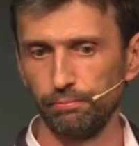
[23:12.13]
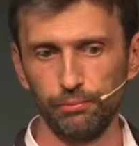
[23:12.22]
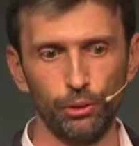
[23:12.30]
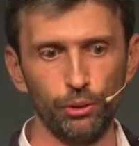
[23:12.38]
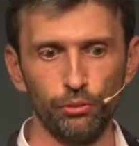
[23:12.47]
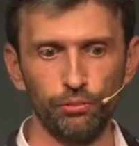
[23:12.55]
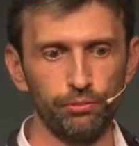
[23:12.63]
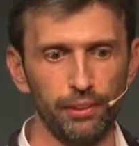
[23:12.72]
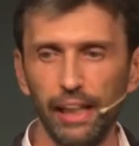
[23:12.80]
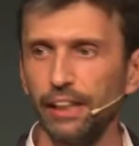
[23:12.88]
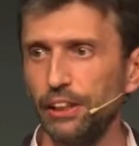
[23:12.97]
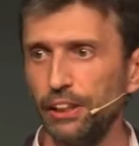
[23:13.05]
you know,
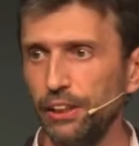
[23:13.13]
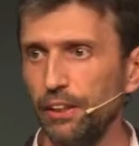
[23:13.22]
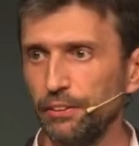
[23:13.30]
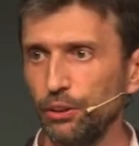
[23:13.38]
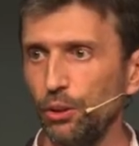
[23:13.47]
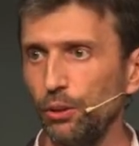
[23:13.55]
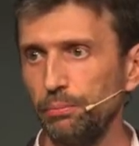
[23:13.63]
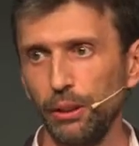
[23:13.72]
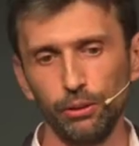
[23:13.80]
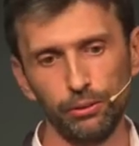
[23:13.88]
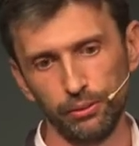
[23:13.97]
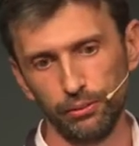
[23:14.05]
18 years old,
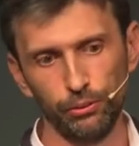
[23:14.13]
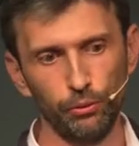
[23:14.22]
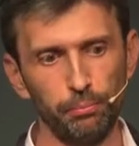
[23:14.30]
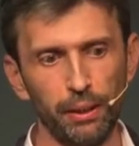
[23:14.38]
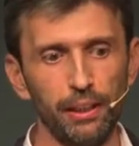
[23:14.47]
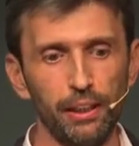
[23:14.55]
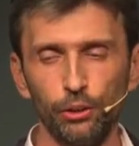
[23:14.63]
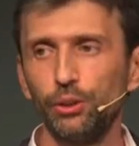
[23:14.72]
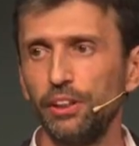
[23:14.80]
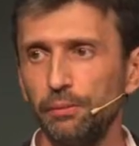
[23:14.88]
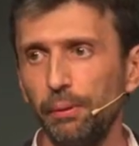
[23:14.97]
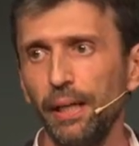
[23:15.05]
because you know, but you
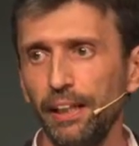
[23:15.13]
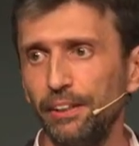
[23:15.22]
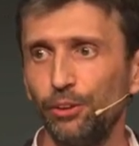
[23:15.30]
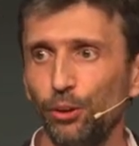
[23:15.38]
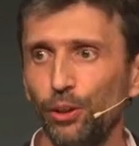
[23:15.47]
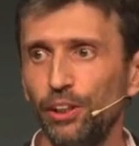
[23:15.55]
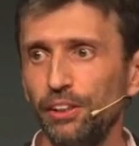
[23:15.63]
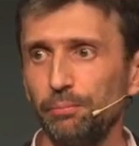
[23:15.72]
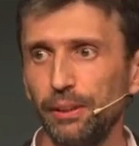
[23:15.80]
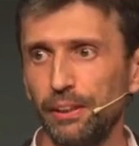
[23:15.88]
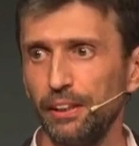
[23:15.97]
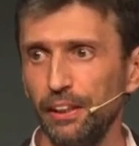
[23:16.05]
can buy earlier,
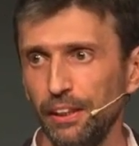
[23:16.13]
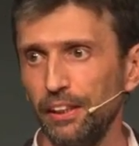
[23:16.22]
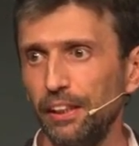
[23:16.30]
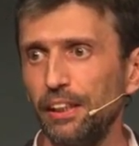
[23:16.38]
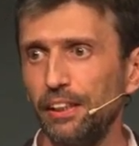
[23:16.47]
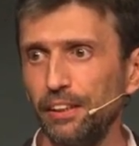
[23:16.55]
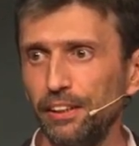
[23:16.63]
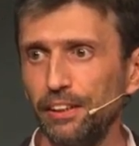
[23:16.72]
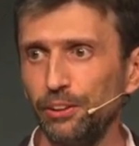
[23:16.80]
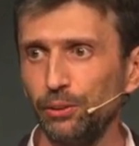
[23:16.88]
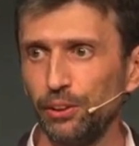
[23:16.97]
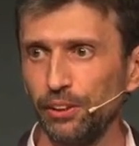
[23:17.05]
but legally
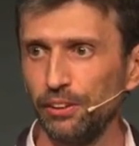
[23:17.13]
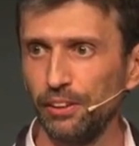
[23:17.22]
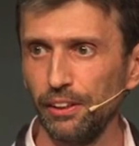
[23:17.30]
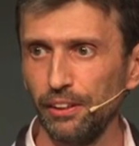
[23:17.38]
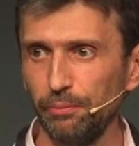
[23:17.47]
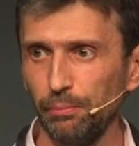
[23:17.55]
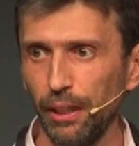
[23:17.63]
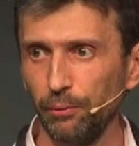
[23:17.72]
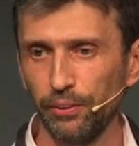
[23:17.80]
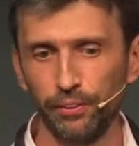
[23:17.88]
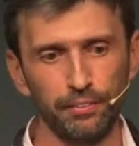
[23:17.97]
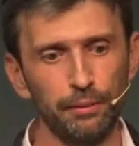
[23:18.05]
you can buy
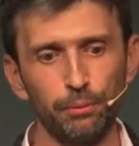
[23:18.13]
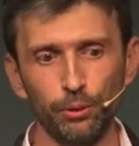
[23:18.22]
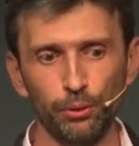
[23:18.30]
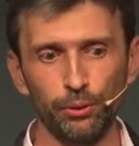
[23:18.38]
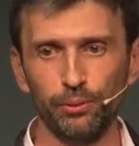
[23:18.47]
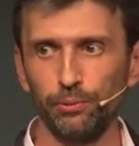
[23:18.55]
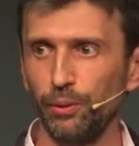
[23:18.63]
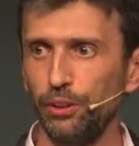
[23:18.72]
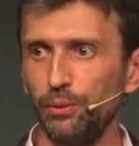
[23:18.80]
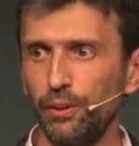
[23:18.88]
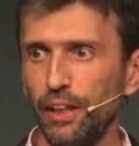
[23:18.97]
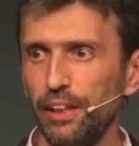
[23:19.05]
with crypto when
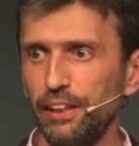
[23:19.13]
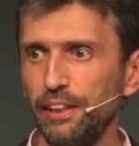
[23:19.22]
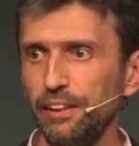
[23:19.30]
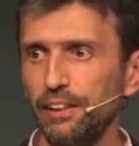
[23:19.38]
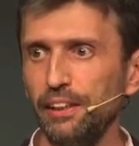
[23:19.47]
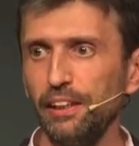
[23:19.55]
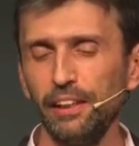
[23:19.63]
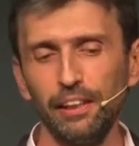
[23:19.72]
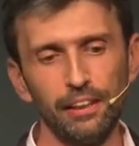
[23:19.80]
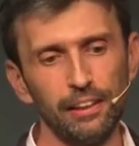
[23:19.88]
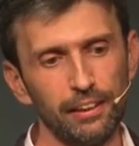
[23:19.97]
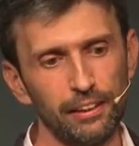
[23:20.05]
you are 18,
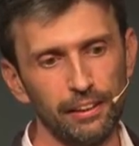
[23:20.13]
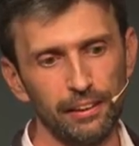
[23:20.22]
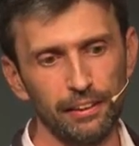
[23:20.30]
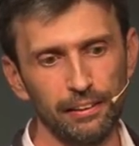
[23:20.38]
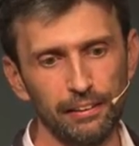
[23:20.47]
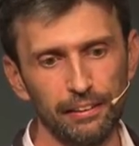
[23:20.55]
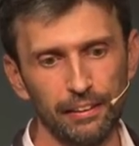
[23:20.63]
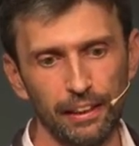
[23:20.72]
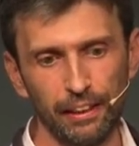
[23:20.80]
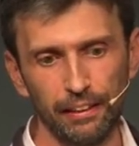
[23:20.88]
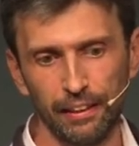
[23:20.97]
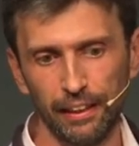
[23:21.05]

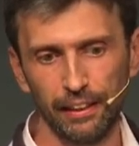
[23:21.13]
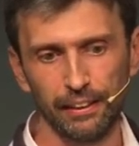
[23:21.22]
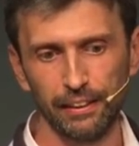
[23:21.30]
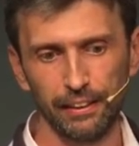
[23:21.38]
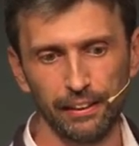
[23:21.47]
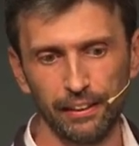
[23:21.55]
and